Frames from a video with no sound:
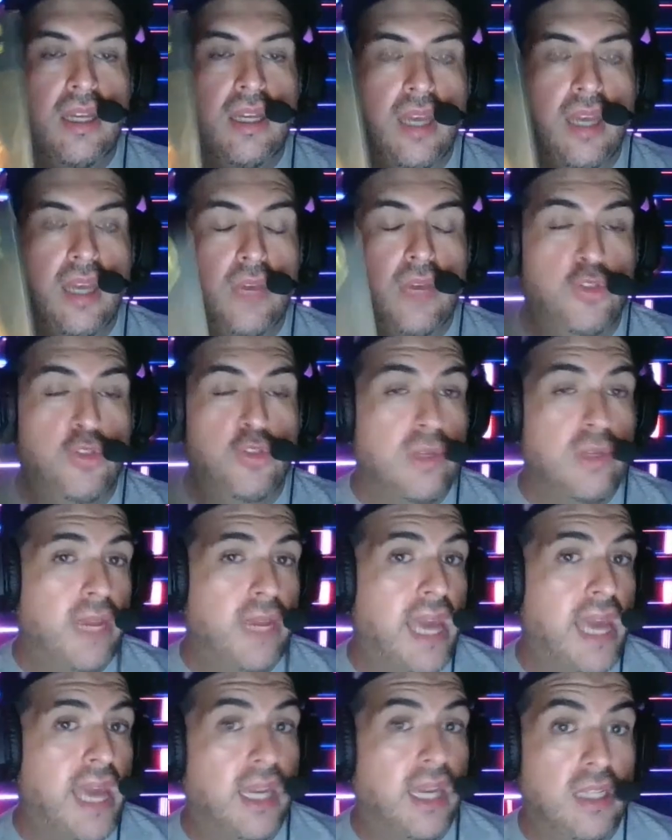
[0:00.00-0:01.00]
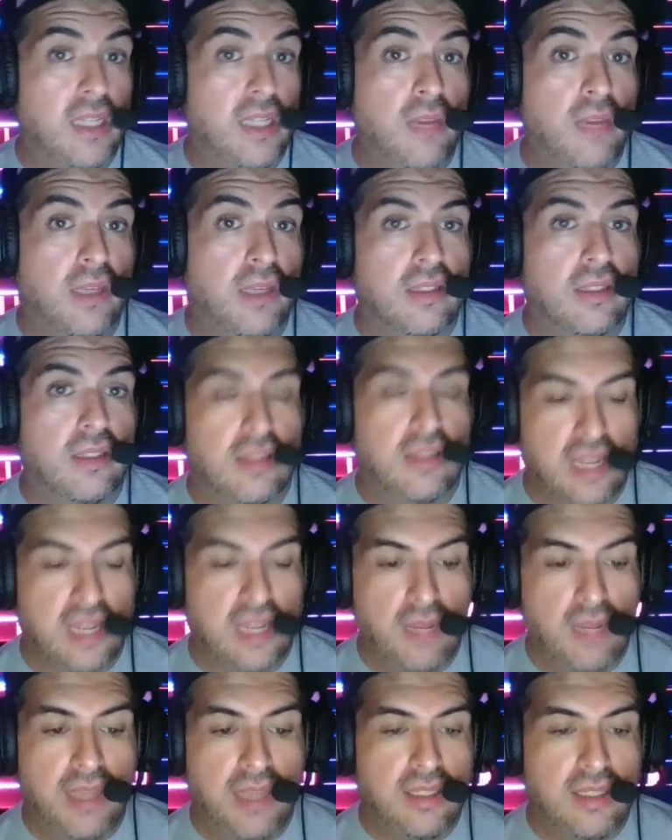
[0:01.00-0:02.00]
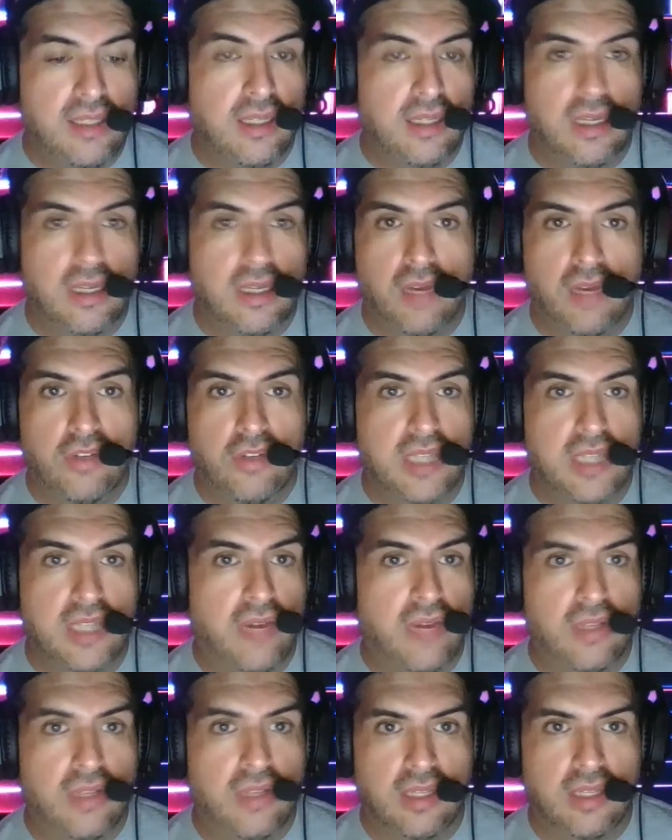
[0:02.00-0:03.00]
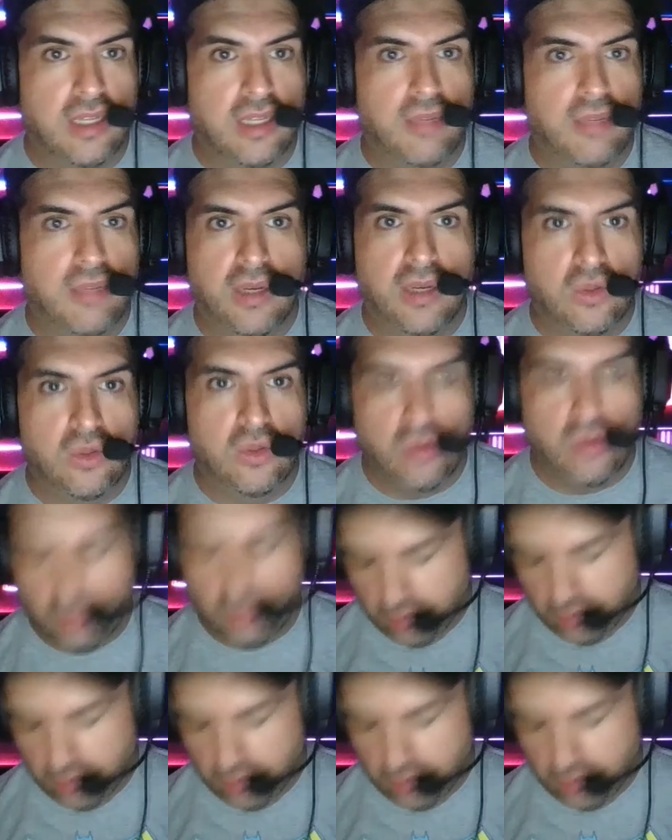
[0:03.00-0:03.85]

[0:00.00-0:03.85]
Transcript: It was written by academics, and it basically covers everything in the paranormal.